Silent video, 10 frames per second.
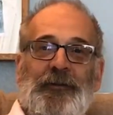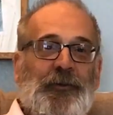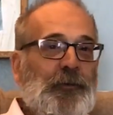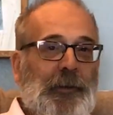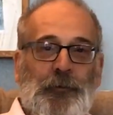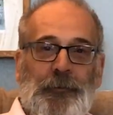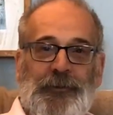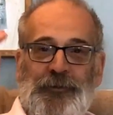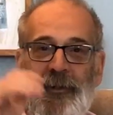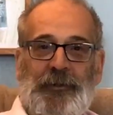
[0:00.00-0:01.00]
So you had all
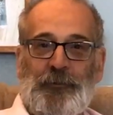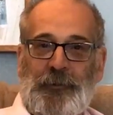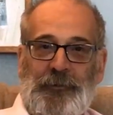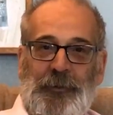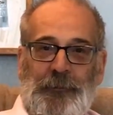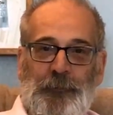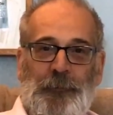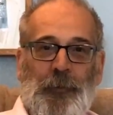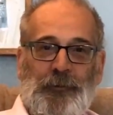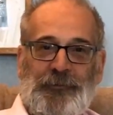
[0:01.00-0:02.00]
these Chinese running around
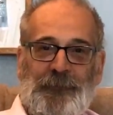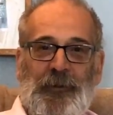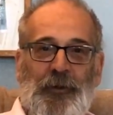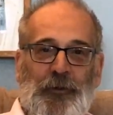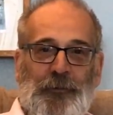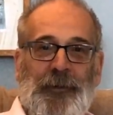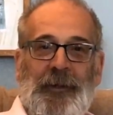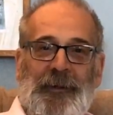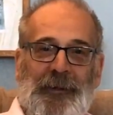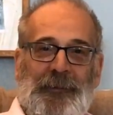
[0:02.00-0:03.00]
with bottles of cologne,
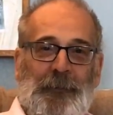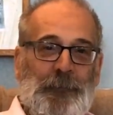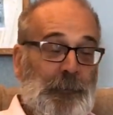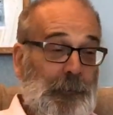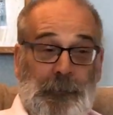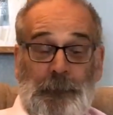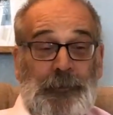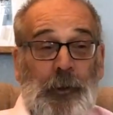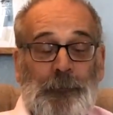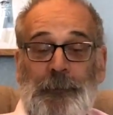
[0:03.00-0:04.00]
helping people. I
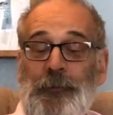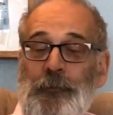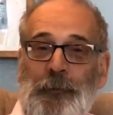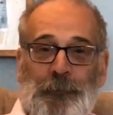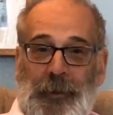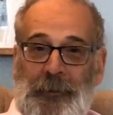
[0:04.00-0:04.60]
mean, you know, people were